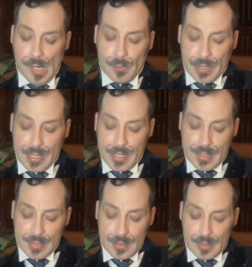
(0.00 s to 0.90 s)
But it
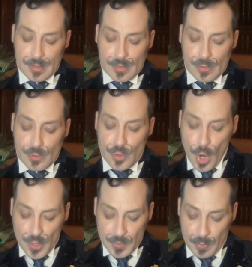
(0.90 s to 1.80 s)
is
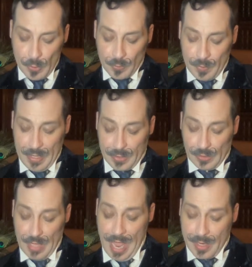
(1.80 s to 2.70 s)
not both
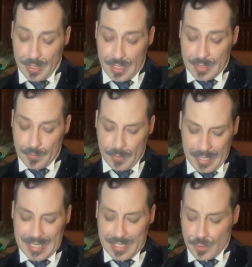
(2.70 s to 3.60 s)
pitiful and
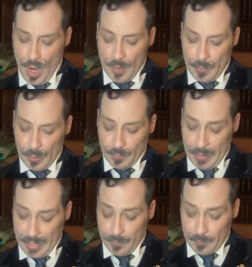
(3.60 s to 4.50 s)
is it not both
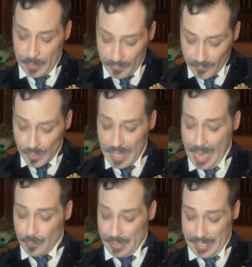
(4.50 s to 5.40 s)
pitiful
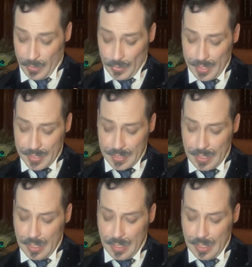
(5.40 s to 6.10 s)
and ridiculous?